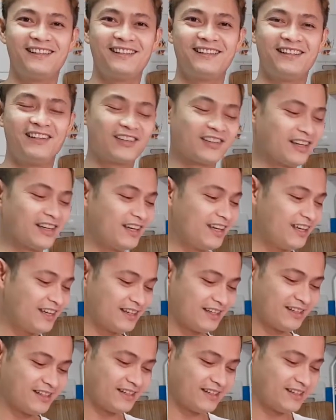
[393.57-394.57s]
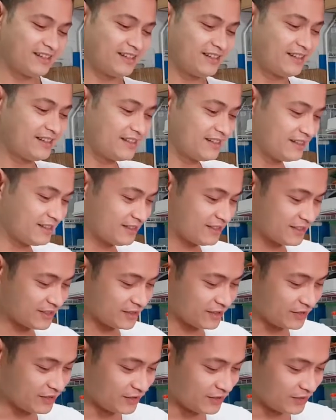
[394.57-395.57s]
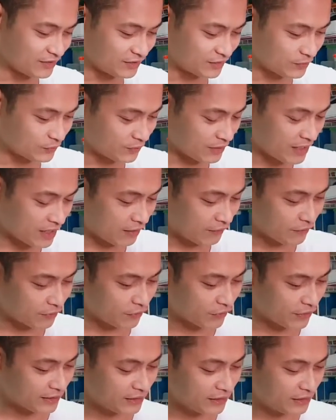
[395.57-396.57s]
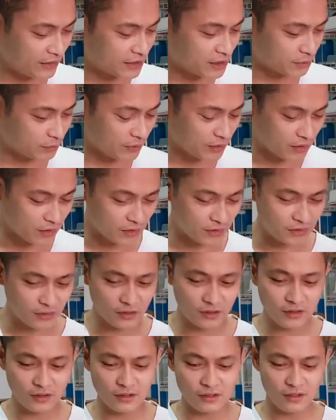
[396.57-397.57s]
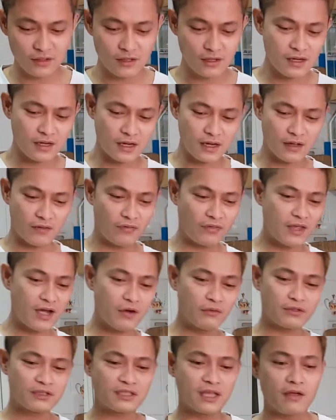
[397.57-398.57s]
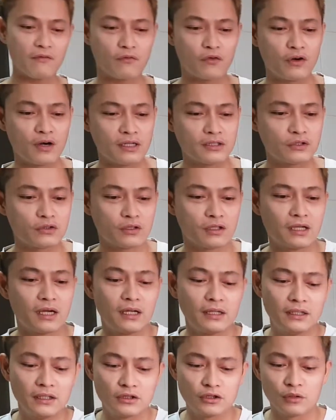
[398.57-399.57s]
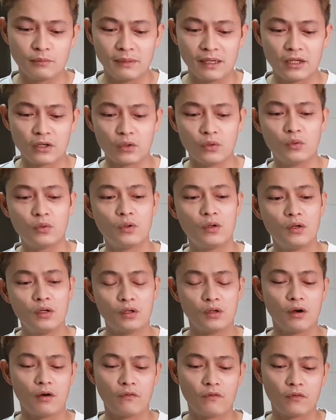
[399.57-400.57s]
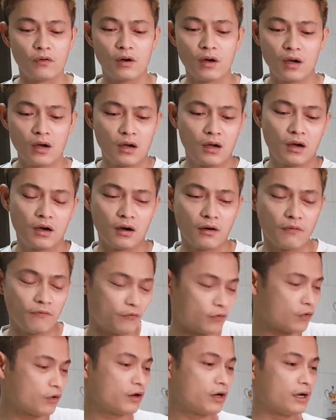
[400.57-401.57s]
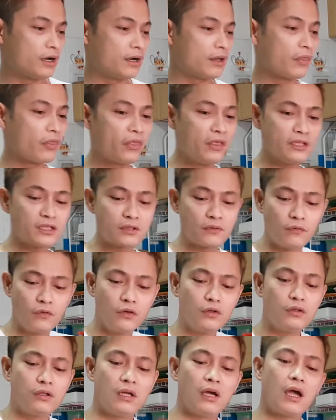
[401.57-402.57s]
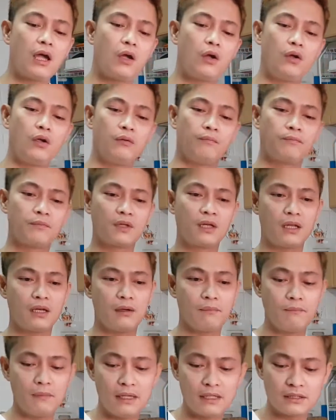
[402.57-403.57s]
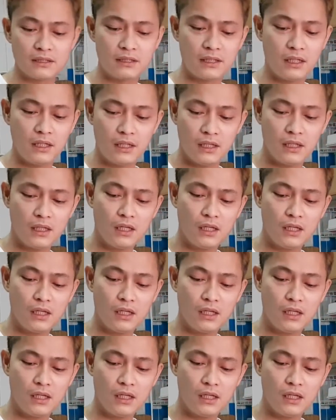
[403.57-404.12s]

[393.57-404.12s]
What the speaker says: Okay, so we have already the spring onion, and now it's time for us to cut the tomato. For this food, I'm gonna mix the